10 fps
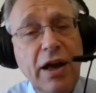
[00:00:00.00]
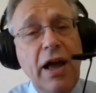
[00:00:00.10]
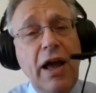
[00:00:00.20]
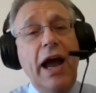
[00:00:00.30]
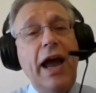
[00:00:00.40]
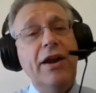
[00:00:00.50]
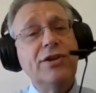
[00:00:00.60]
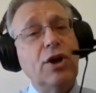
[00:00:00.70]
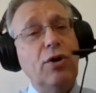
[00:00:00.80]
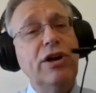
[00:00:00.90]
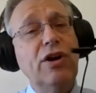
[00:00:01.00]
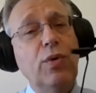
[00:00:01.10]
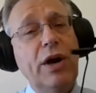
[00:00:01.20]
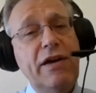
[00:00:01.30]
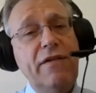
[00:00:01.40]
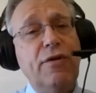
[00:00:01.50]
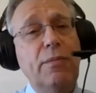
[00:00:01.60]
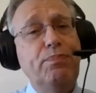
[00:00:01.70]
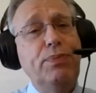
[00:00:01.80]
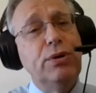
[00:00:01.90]
And it's going away from
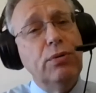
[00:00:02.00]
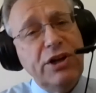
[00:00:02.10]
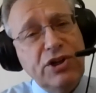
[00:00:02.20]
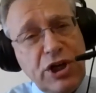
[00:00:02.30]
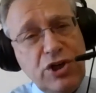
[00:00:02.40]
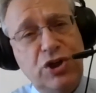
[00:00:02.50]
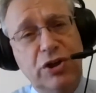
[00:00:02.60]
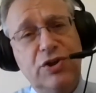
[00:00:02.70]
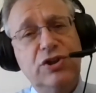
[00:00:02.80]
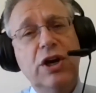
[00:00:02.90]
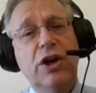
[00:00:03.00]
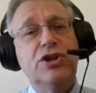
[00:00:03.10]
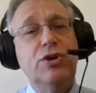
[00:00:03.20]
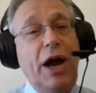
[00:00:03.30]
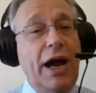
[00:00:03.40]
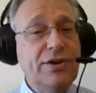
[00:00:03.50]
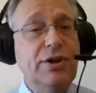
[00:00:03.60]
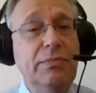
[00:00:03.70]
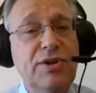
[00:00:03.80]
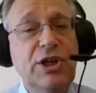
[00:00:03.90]
purely digits to
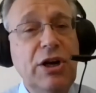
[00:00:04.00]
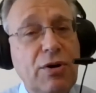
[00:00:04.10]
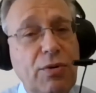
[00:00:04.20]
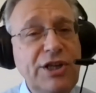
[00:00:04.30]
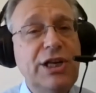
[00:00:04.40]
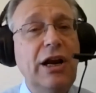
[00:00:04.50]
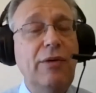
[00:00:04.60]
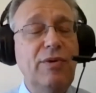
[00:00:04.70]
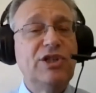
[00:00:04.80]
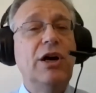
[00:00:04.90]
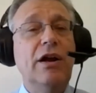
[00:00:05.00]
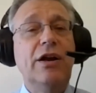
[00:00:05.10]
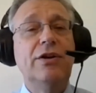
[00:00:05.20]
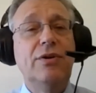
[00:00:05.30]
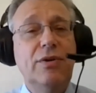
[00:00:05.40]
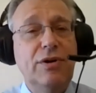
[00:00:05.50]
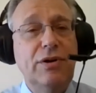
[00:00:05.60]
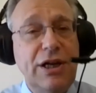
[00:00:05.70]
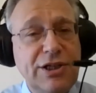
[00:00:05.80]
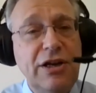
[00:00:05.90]
atoms. Increasingly, we're starting to
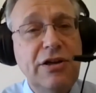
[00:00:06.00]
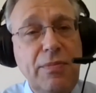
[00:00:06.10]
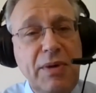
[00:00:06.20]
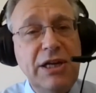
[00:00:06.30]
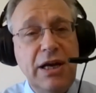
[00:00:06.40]
disintermediate